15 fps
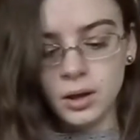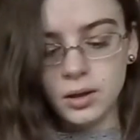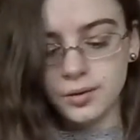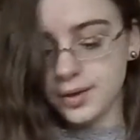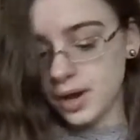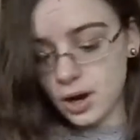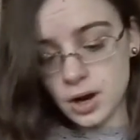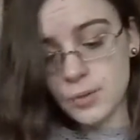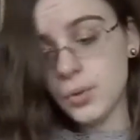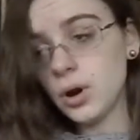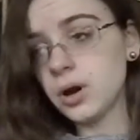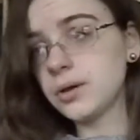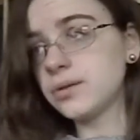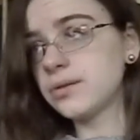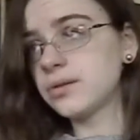There I
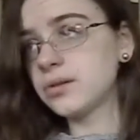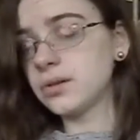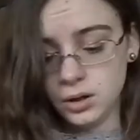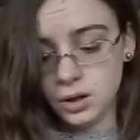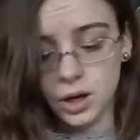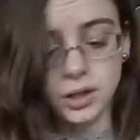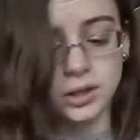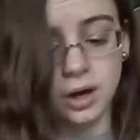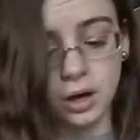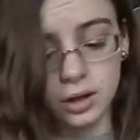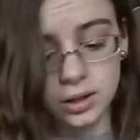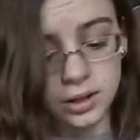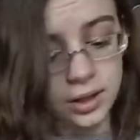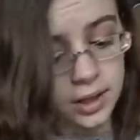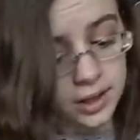was, a
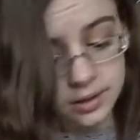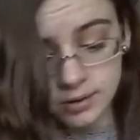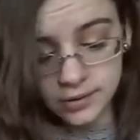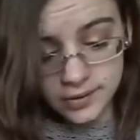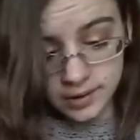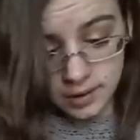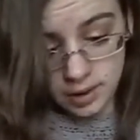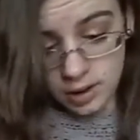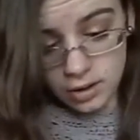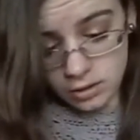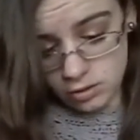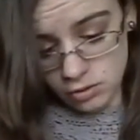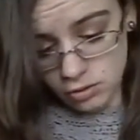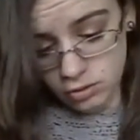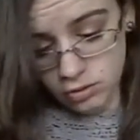young, innocent
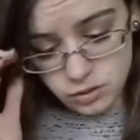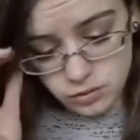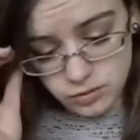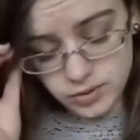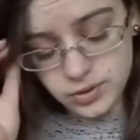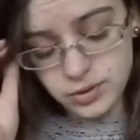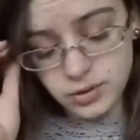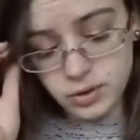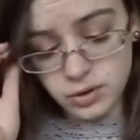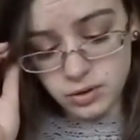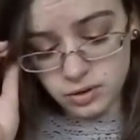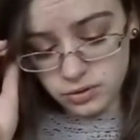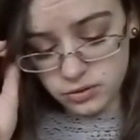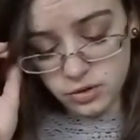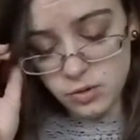8-year-old
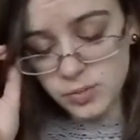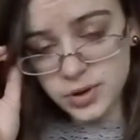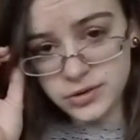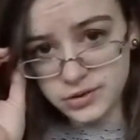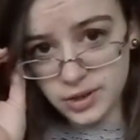with so much